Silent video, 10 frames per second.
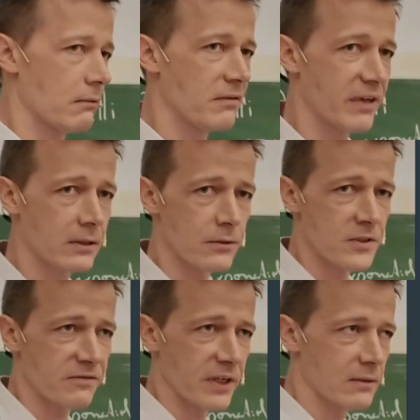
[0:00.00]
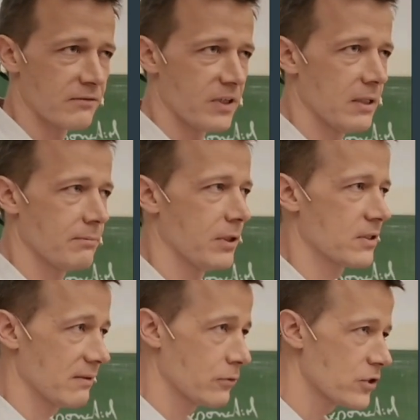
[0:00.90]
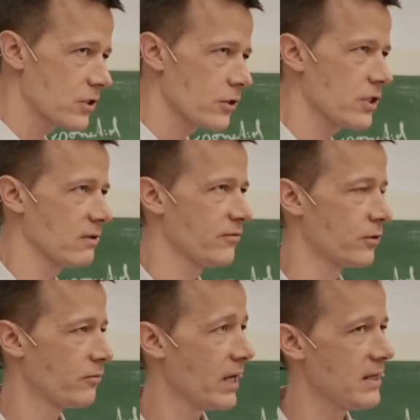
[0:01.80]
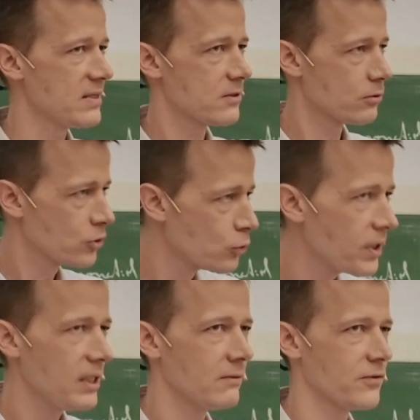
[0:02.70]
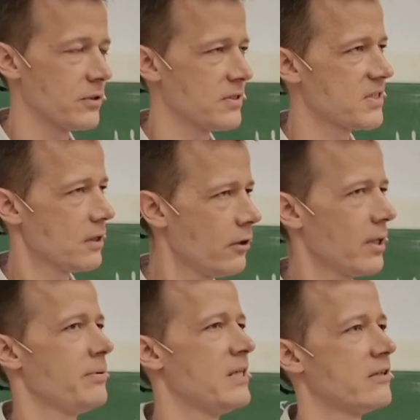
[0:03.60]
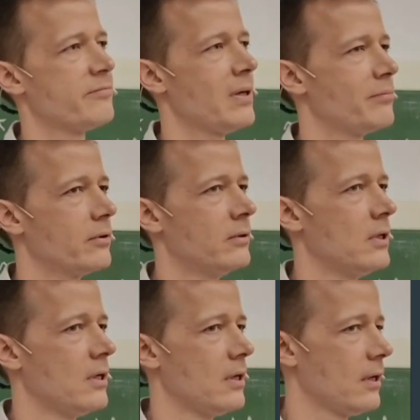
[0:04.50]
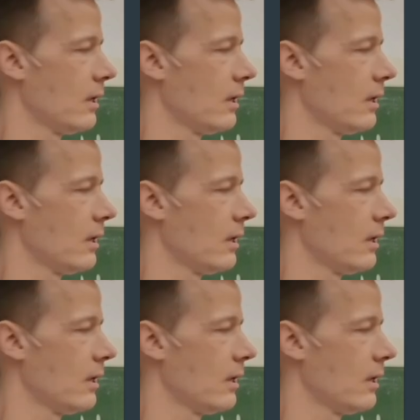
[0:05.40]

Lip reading: inventors, effectively, because they were searching for ways to do the inference on a piece of paper. I